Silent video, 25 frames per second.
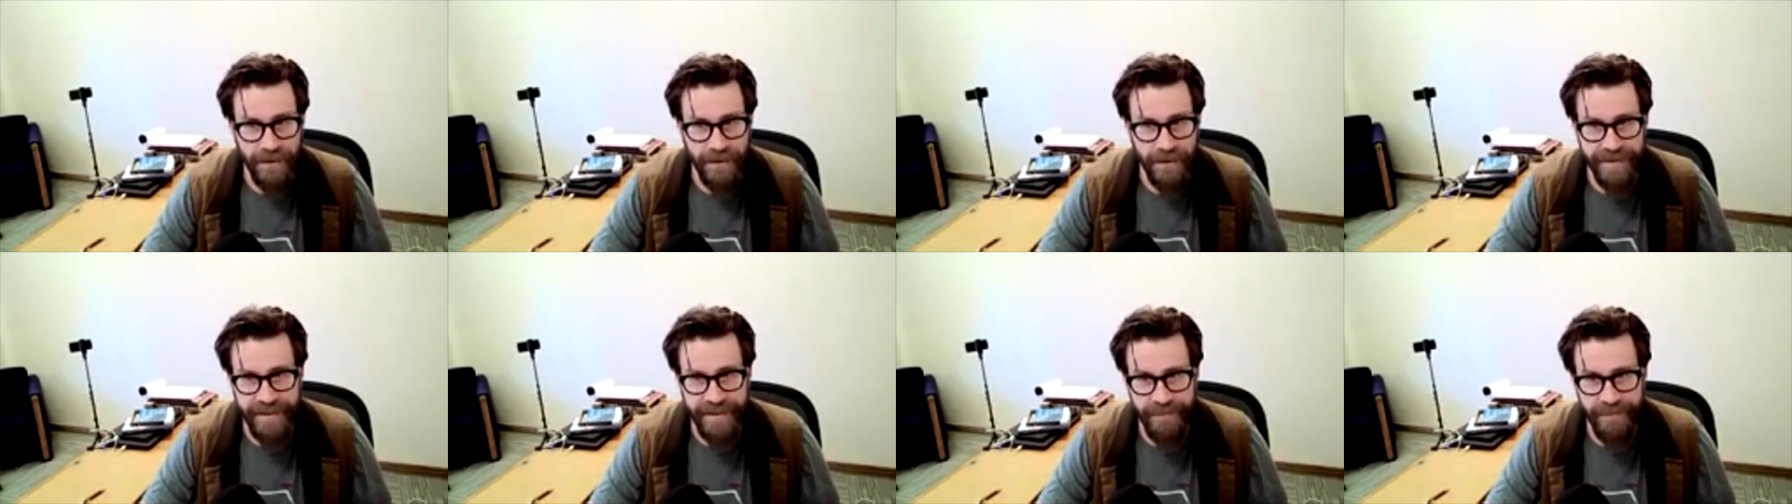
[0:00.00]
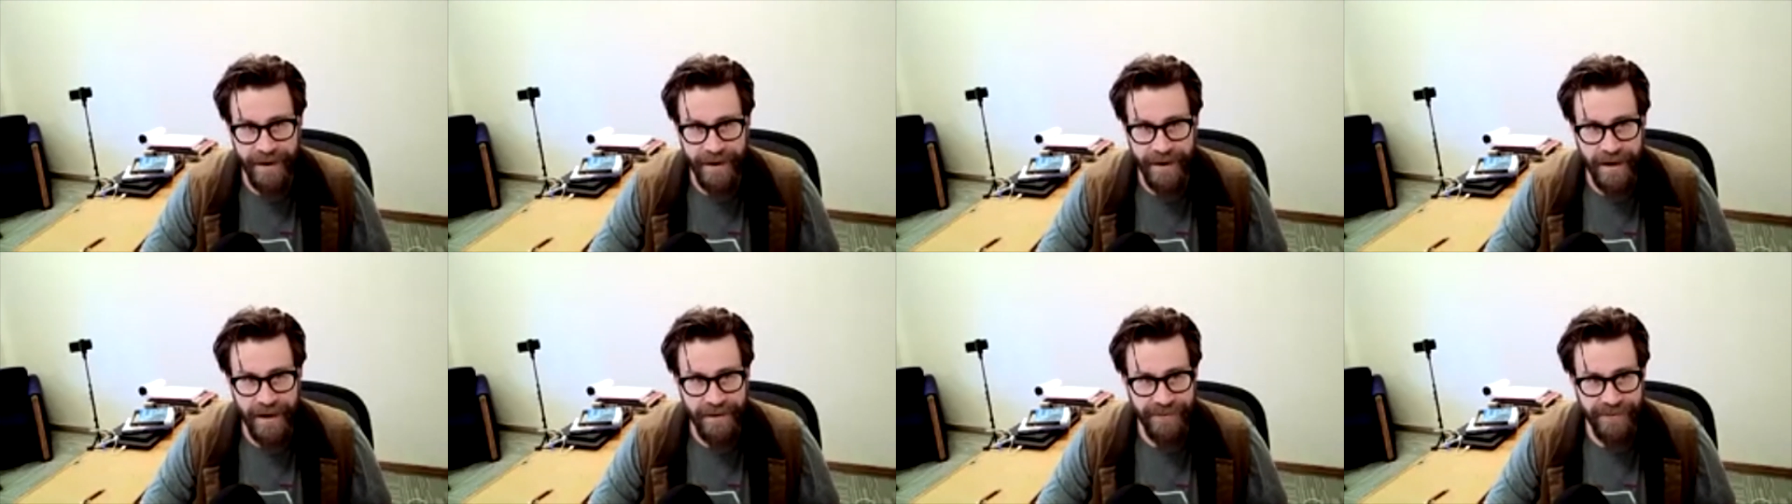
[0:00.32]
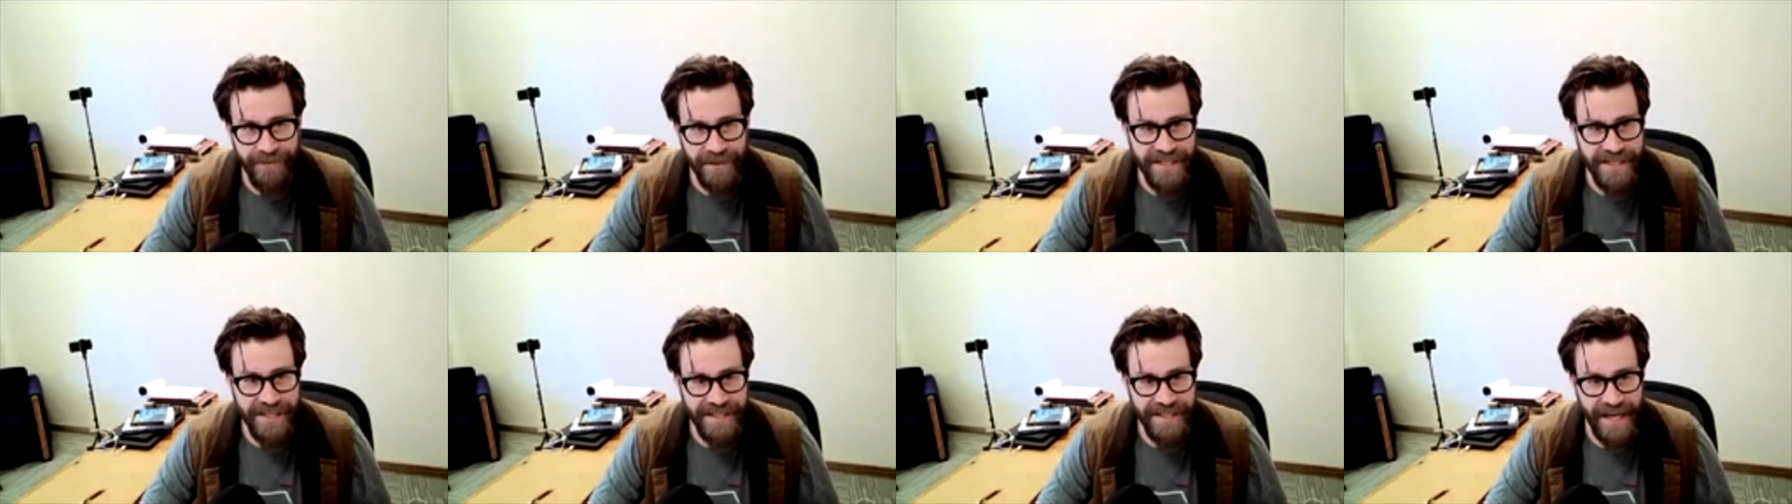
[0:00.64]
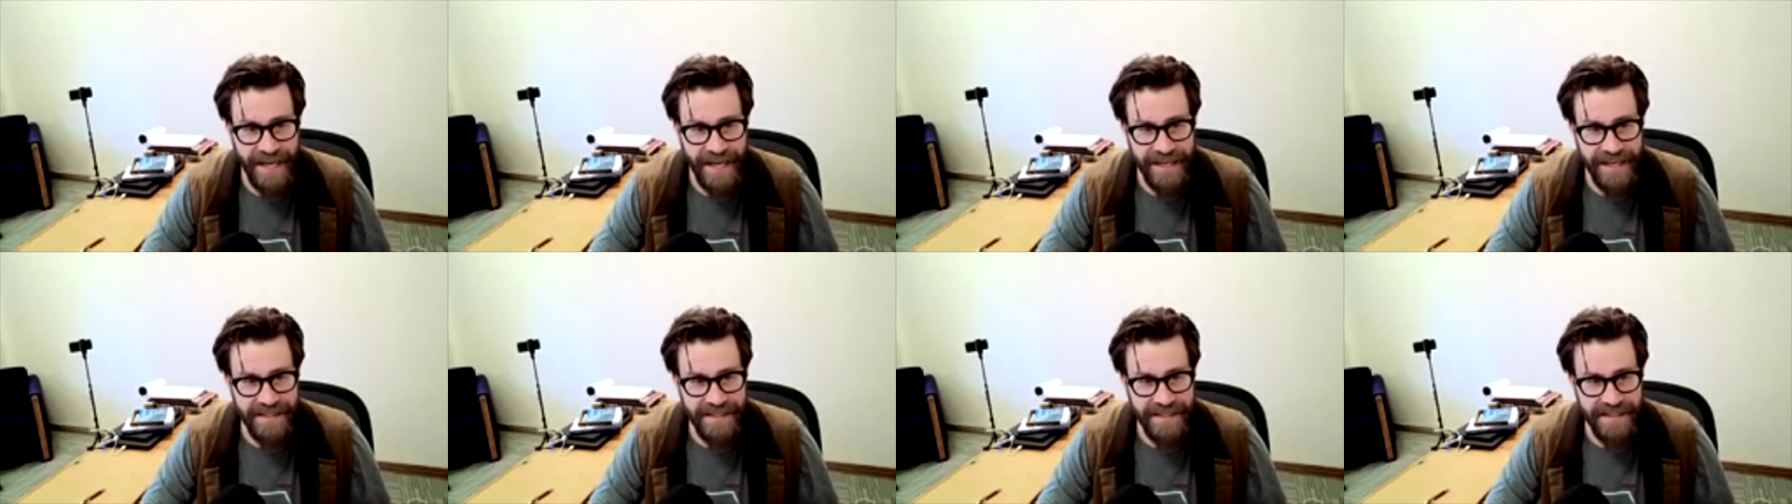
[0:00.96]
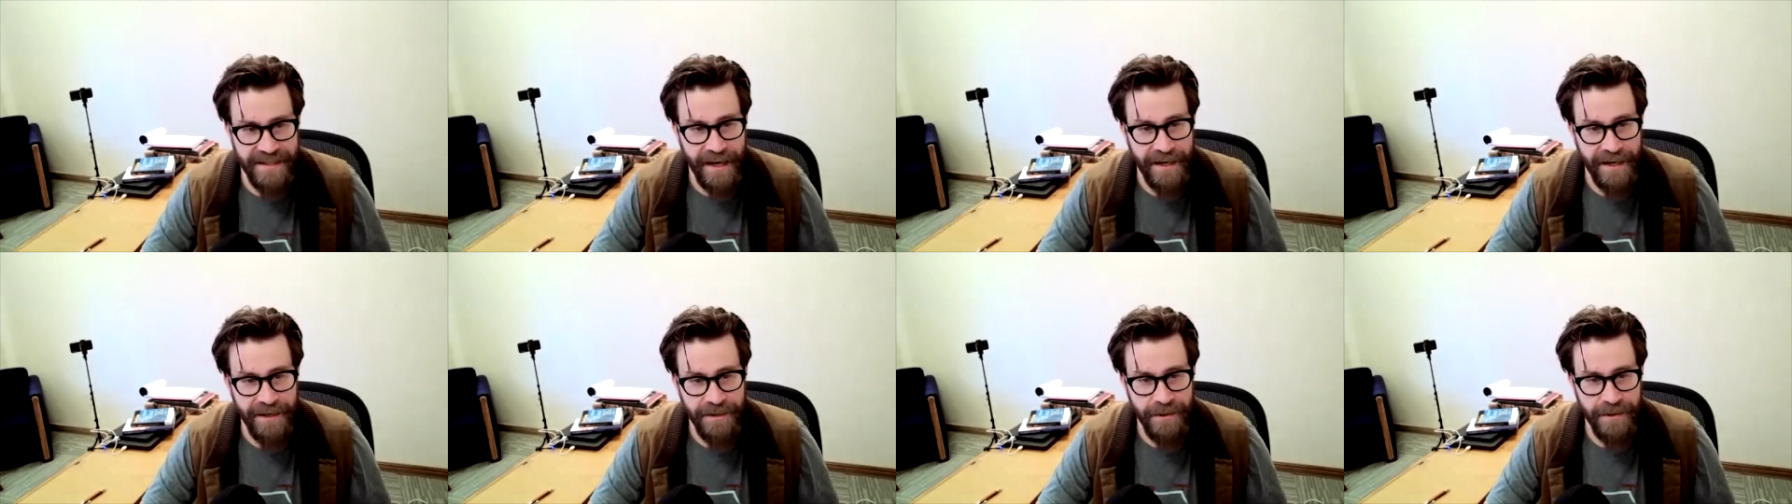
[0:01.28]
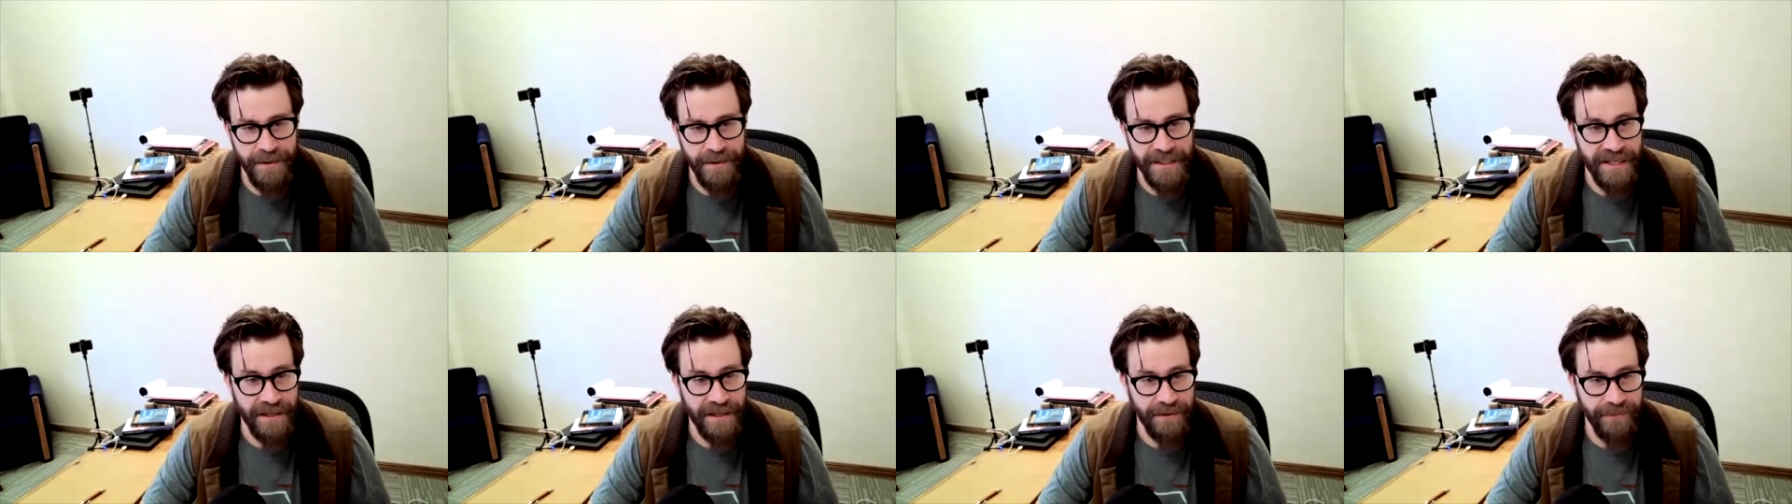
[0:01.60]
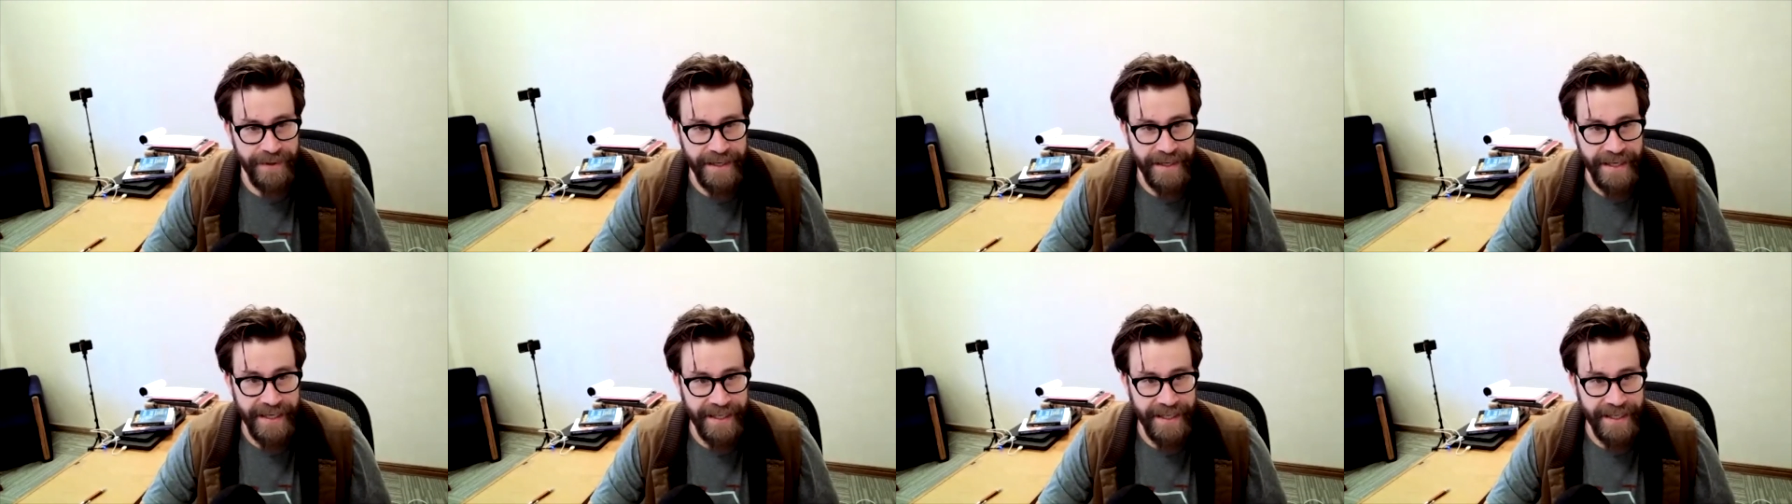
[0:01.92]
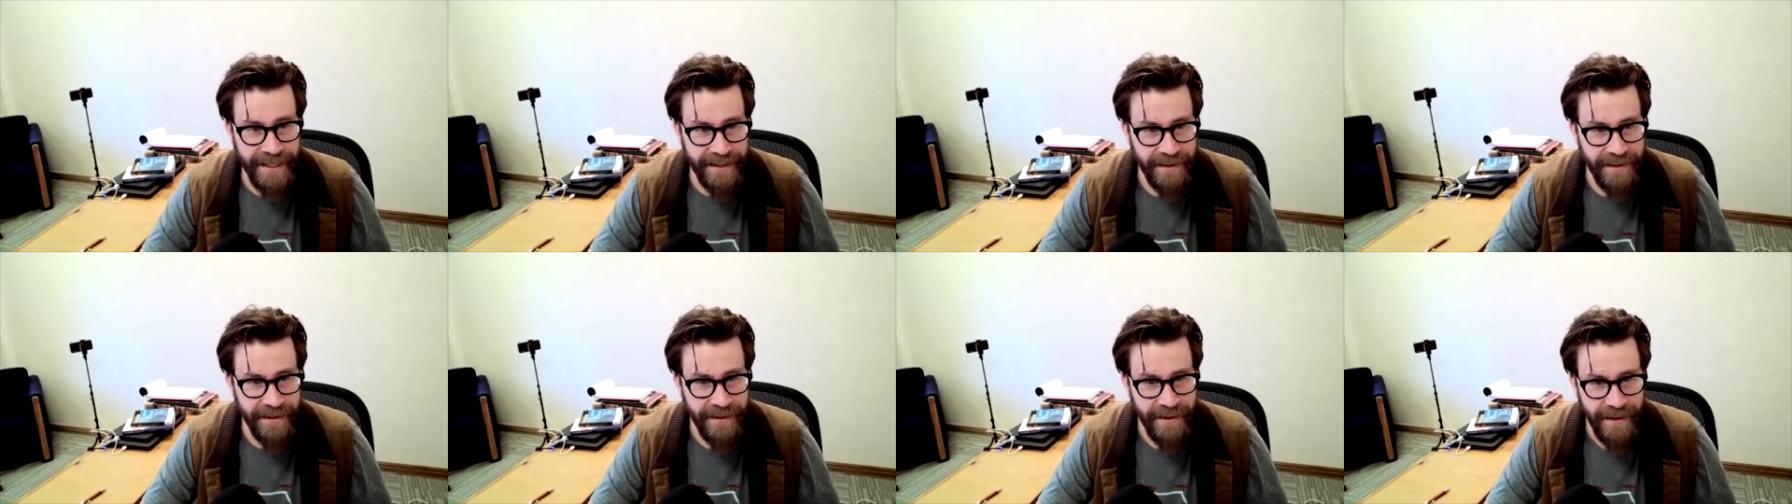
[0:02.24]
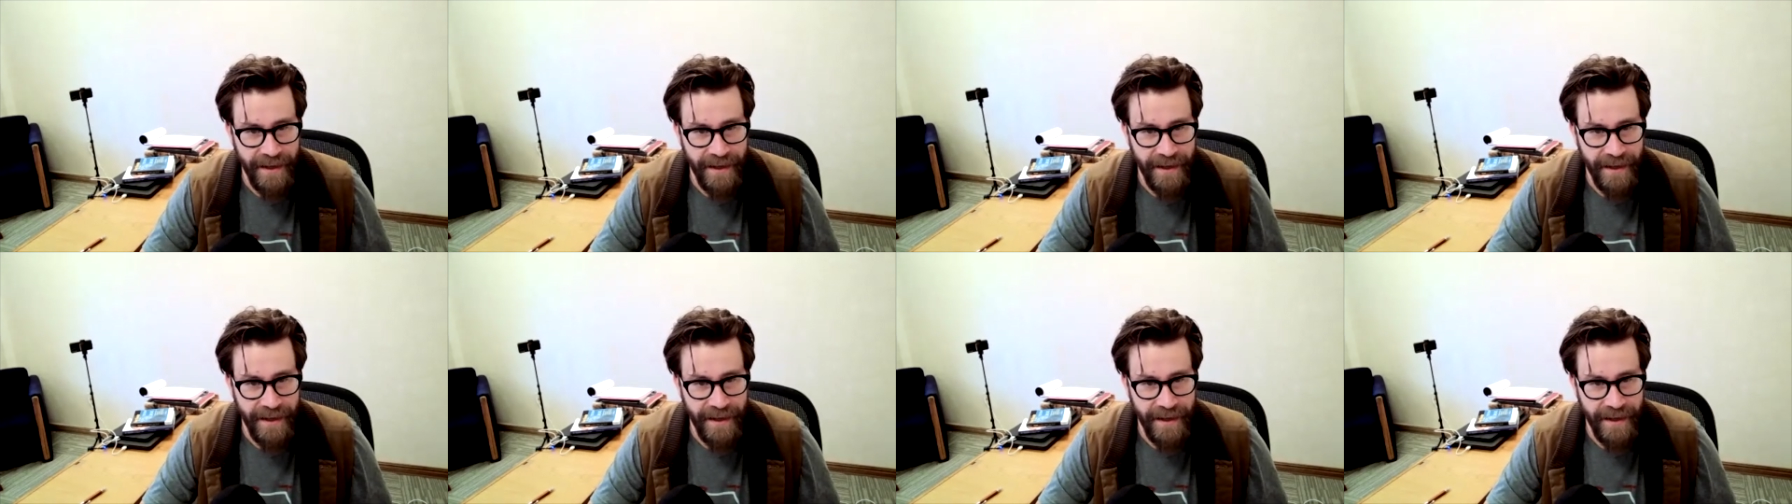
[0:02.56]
the very first test that I do is a reading.